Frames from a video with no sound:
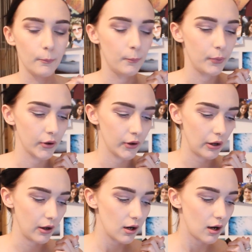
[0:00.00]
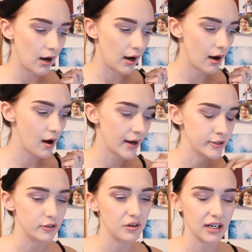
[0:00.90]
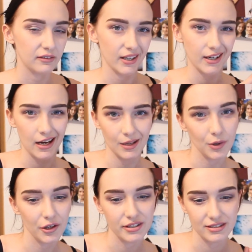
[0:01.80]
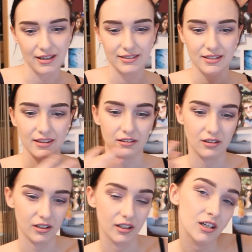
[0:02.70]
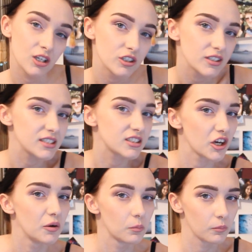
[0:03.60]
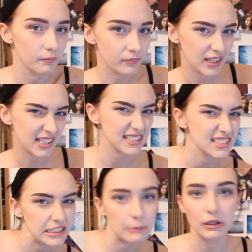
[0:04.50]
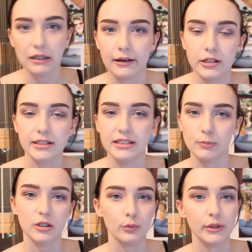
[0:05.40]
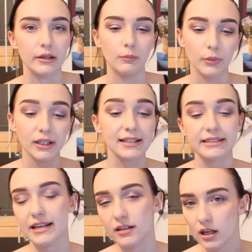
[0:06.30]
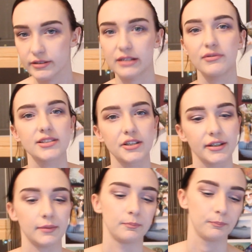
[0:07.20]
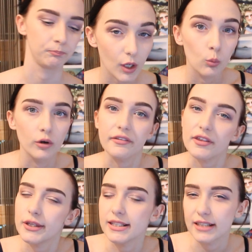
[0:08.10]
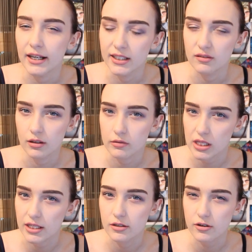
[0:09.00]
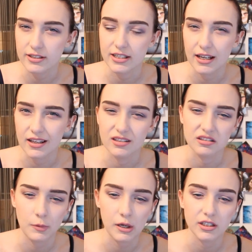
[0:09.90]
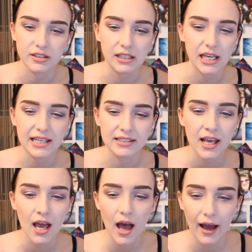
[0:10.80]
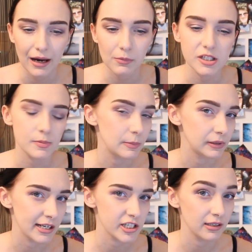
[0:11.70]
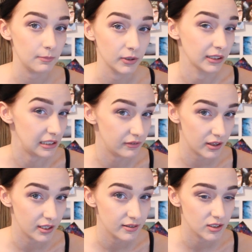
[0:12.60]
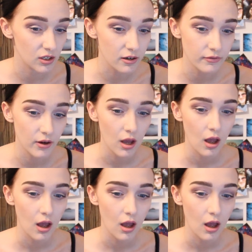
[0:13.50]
but I do kind of like hypothesize that there are some similarities between them. But like I say, can't say for certain. One of the things I did find really interesting in this community is how much people actually believe in this stuff.